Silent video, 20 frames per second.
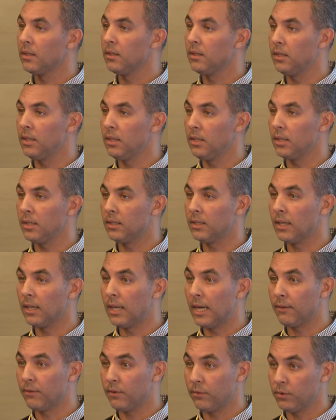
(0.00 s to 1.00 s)
the
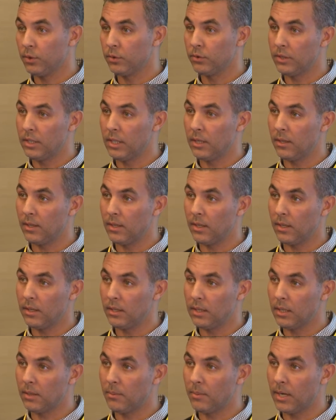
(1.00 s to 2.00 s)
life of those
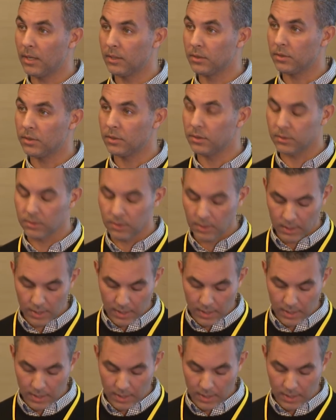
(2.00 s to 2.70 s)
gearboxes.